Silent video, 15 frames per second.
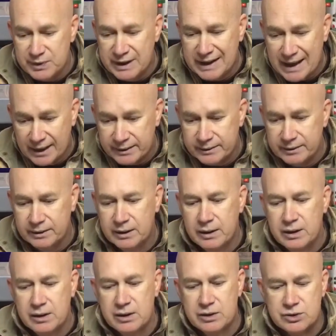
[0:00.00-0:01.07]
cut.
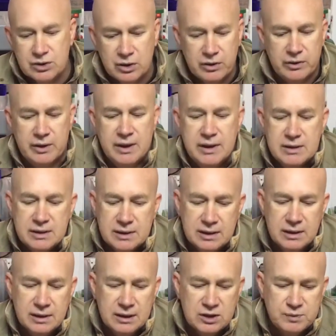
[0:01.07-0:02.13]
So there's
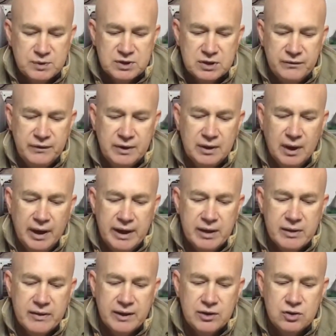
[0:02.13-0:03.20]
a specific
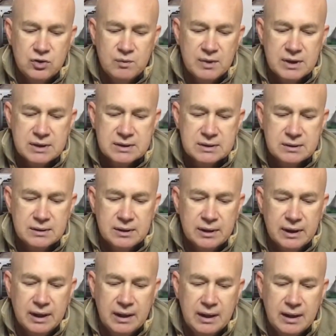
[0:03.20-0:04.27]
length that you must
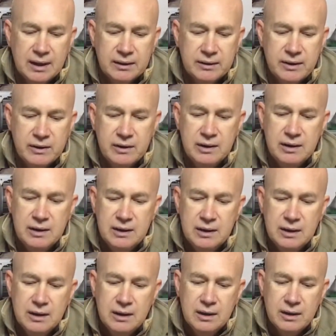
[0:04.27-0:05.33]
cut the
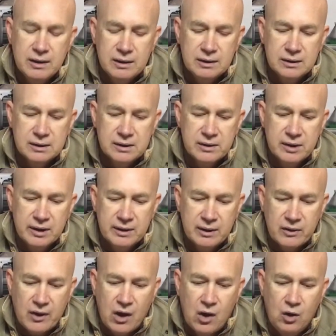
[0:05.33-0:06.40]

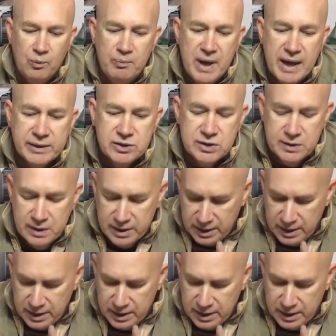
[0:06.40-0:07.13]
whole batch.